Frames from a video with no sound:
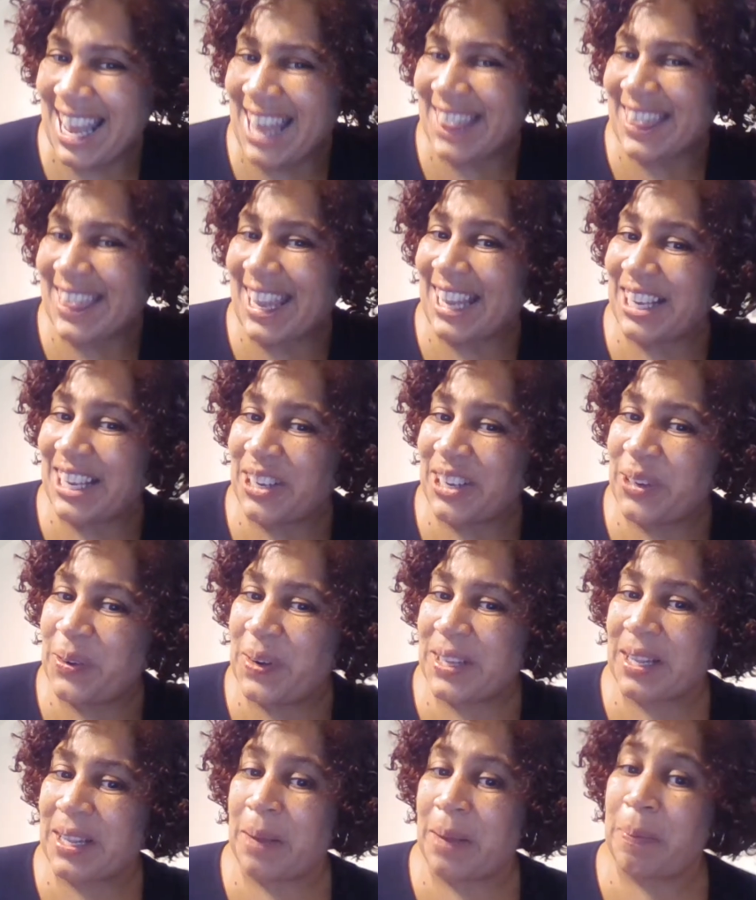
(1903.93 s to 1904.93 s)
Thank you,
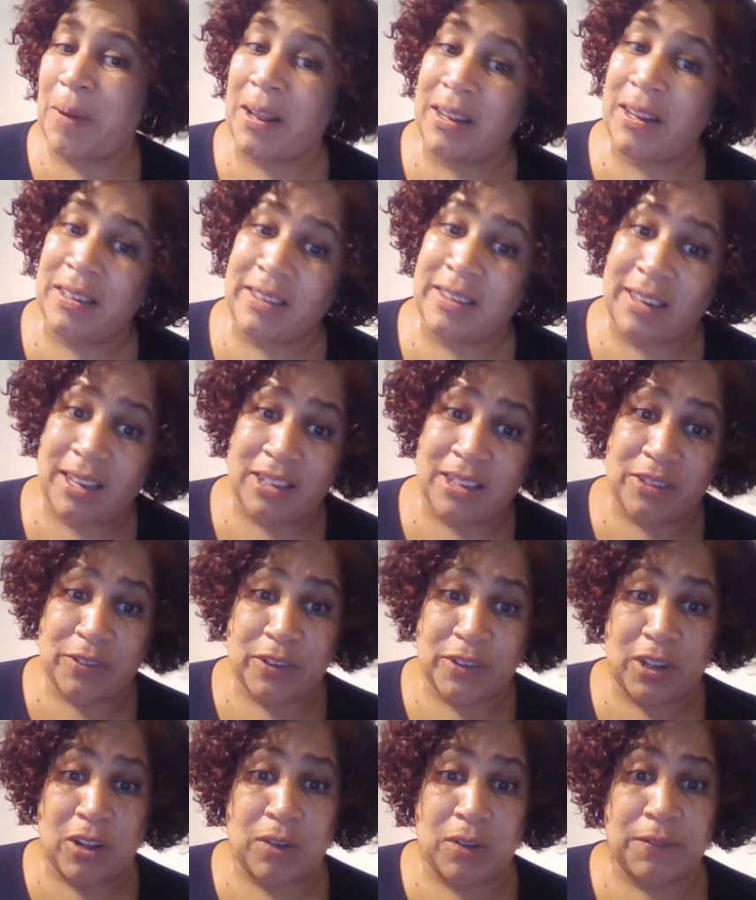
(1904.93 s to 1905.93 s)
and I apologize for
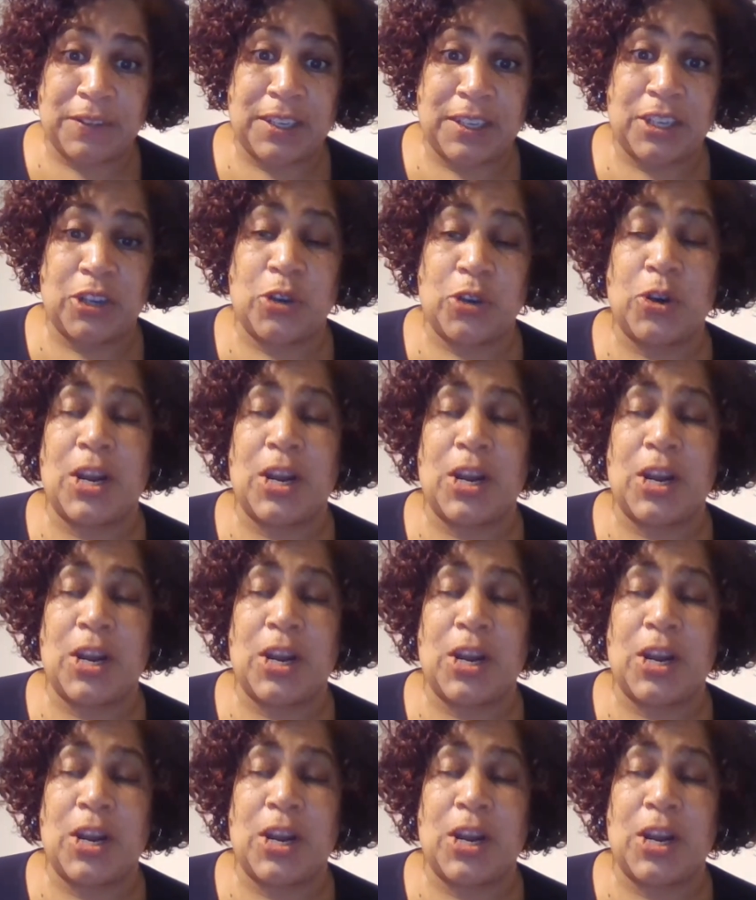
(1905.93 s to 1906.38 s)
the long video,